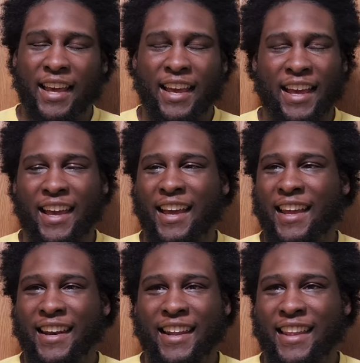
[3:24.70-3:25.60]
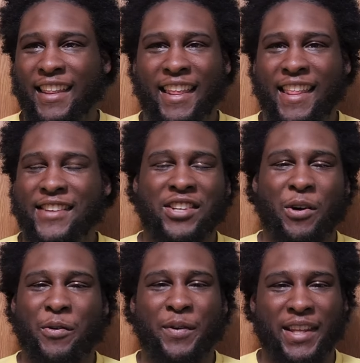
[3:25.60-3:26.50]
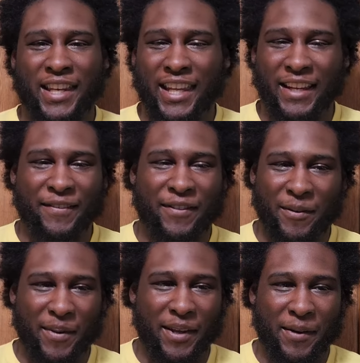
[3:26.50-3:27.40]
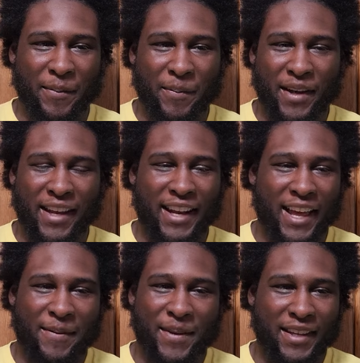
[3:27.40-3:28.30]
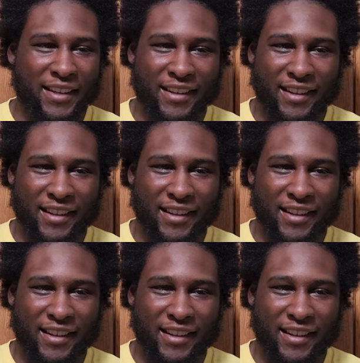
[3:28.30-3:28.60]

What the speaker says: and that's all we really needed from him. But, I mean,